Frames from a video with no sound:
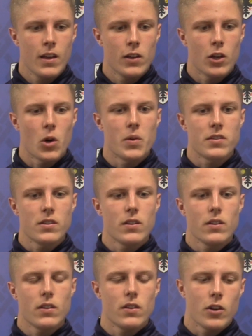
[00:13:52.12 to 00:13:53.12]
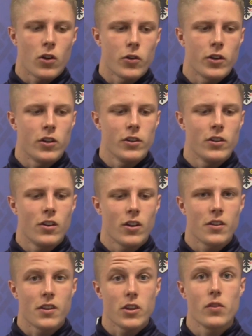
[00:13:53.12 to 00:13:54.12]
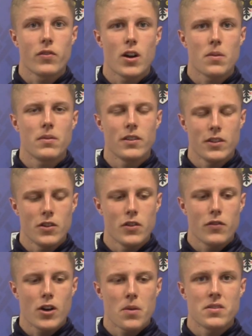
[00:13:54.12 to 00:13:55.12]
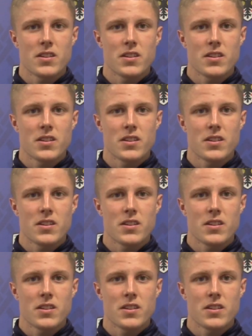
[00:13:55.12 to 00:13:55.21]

You look at the Youth Cup